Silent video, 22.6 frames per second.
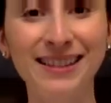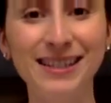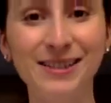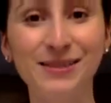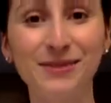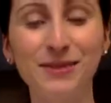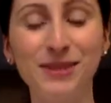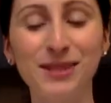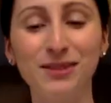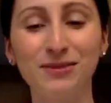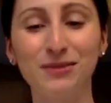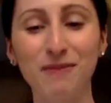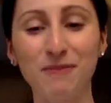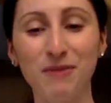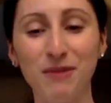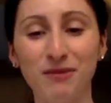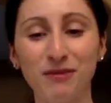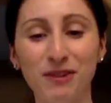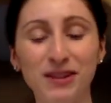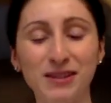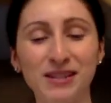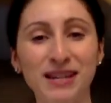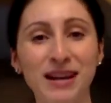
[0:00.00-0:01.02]
this was from the
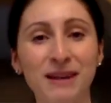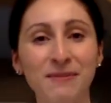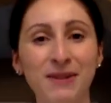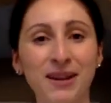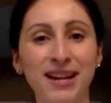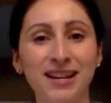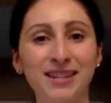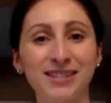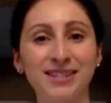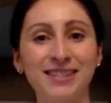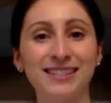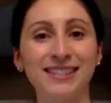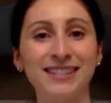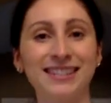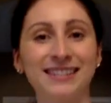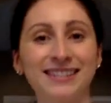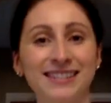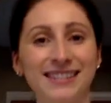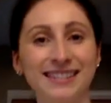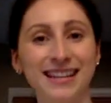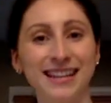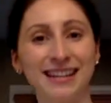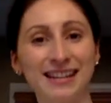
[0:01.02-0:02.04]
first time I actually did
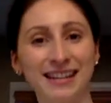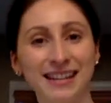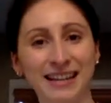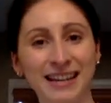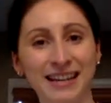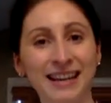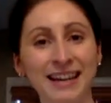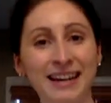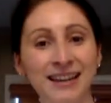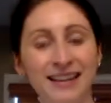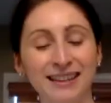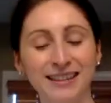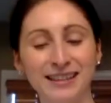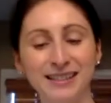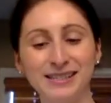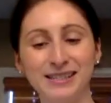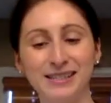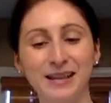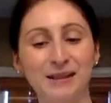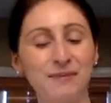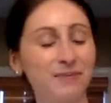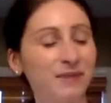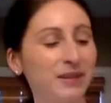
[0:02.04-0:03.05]
Insanity. They
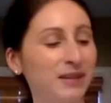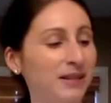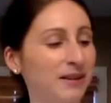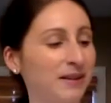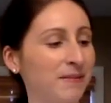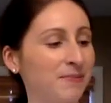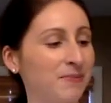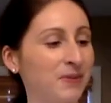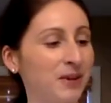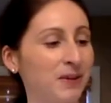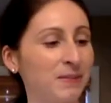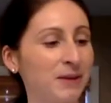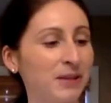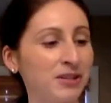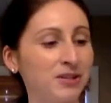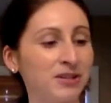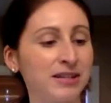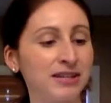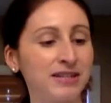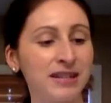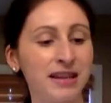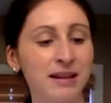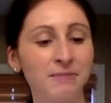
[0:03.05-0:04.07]
sent me a
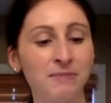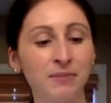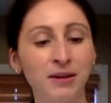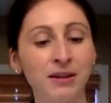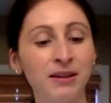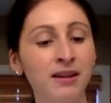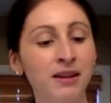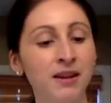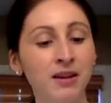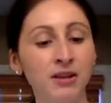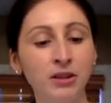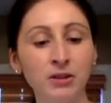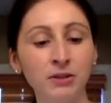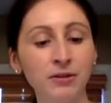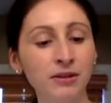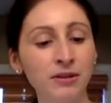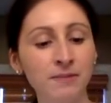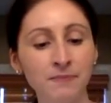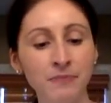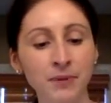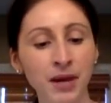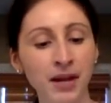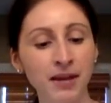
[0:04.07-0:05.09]
measuring tape, but you
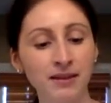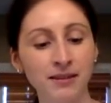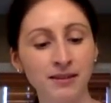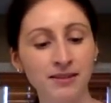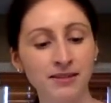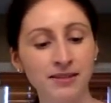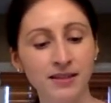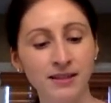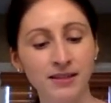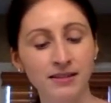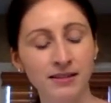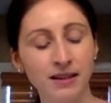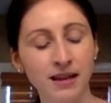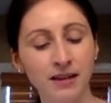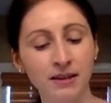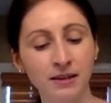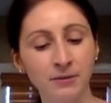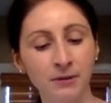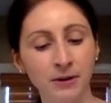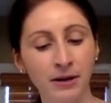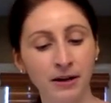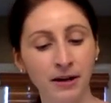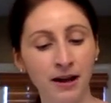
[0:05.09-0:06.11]
can buy these things
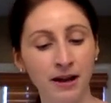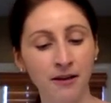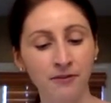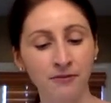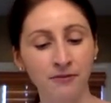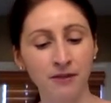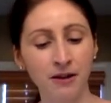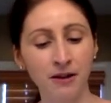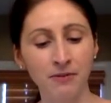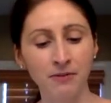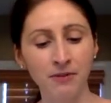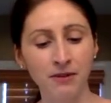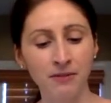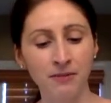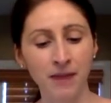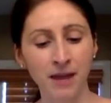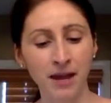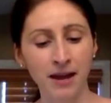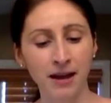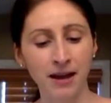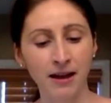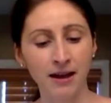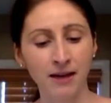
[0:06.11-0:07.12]
anywhere. I found them
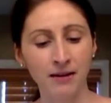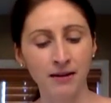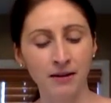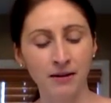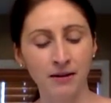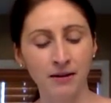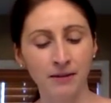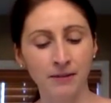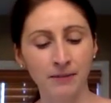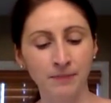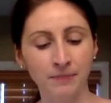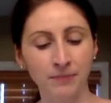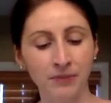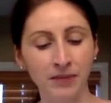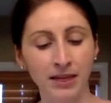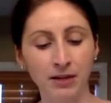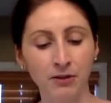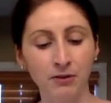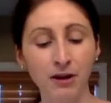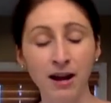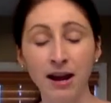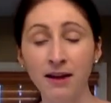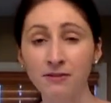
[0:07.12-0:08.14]
at
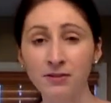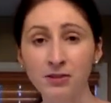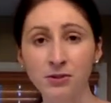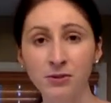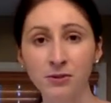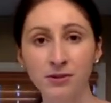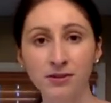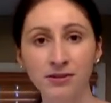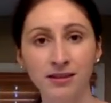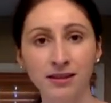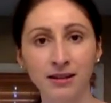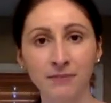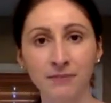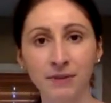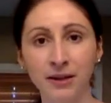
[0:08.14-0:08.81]
like craft stores like